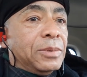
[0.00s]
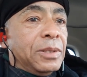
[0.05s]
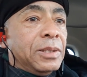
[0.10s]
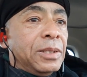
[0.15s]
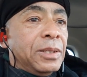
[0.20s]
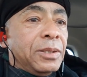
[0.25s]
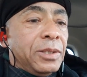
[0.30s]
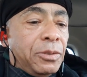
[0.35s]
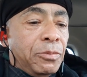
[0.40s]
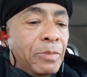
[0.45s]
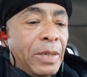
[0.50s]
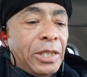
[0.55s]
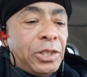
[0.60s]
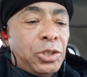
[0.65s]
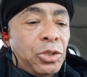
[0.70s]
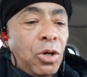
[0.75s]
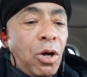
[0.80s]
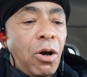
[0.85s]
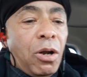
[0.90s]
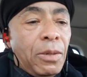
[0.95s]
you make
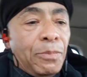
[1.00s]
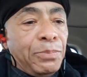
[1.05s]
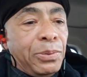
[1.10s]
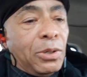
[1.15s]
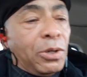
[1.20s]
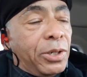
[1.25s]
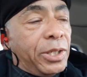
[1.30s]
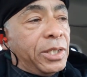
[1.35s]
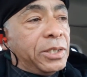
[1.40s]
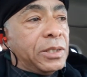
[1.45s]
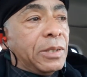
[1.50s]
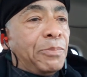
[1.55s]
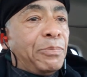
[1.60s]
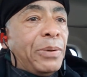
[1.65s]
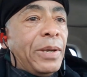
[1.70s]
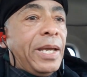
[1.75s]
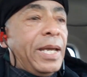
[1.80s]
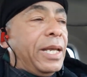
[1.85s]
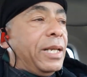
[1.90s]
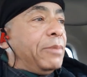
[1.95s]
sure all employees are
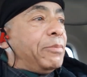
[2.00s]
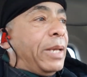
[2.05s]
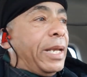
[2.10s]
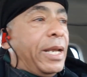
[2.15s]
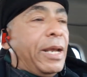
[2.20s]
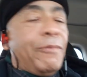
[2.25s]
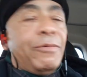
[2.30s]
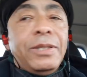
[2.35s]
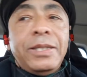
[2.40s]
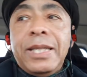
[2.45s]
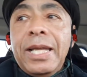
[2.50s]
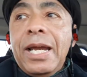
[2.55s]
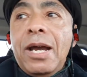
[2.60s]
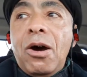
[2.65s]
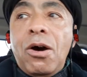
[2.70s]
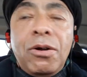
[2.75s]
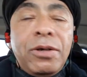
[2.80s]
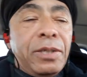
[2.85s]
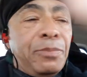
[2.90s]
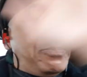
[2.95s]
paid, you make everything,
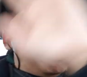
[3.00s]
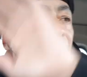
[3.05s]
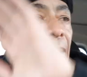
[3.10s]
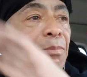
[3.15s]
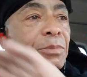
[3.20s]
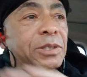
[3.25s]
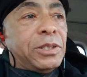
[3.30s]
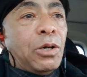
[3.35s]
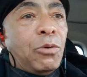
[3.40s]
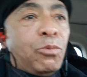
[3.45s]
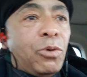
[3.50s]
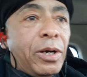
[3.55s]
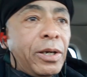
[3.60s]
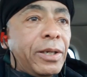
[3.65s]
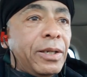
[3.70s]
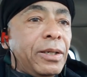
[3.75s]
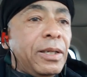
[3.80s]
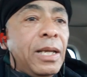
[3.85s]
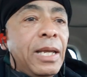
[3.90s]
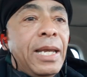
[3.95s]
all departments are
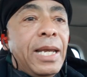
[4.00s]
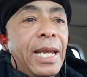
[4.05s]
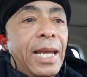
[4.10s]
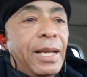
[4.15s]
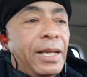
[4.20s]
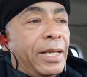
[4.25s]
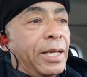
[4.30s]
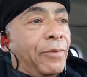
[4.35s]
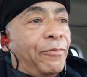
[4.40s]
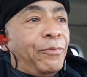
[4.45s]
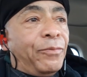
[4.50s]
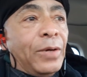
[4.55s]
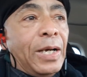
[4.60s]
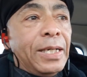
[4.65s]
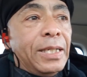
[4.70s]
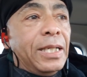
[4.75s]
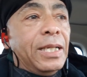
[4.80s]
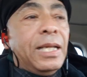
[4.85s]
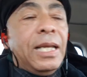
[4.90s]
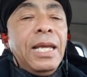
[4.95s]
working and they're
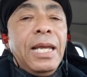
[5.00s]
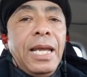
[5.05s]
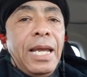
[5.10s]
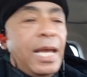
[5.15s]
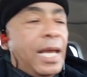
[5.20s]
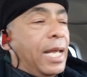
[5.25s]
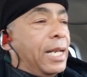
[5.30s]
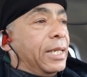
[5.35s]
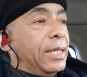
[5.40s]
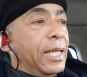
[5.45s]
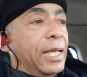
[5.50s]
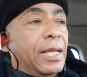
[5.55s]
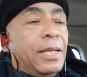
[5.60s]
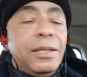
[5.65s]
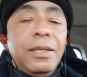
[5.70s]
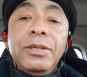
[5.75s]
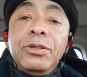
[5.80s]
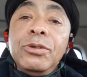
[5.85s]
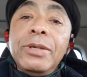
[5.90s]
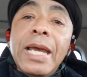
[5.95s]
funded, and then
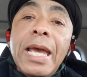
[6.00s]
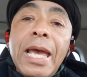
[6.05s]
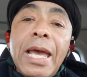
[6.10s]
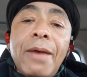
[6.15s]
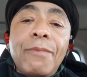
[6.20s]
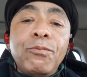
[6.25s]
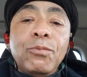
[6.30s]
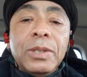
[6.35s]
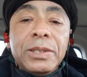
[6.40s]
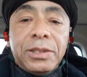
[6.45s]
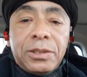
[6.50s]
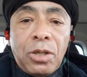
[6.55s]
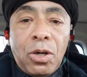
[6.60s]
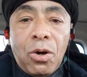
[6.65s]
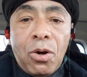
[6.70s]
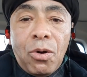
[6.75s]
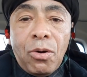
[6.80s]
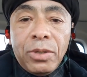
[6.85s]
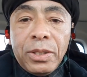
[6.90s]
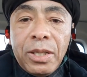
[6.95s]
you have what's
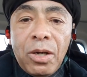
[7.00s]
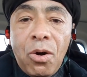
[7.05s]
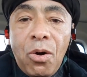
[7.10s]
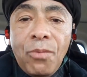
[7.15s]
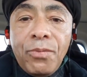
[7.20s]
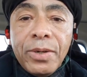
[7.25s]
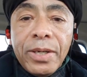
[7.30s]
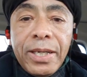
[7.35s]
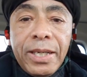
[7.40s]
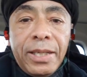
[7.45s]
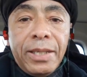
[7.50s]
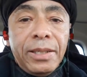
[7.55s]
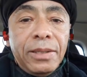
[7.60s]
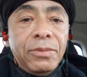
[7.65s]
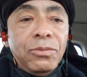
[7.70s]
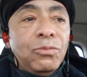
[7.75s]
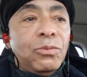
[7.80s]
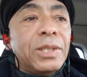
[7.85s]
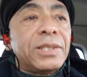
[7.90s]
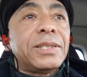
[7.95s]
called the overhead,
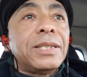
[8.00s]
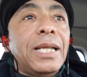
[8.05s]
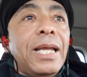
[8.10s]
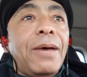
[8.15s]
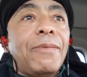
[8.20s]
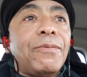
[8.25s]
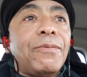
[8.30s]
what's left.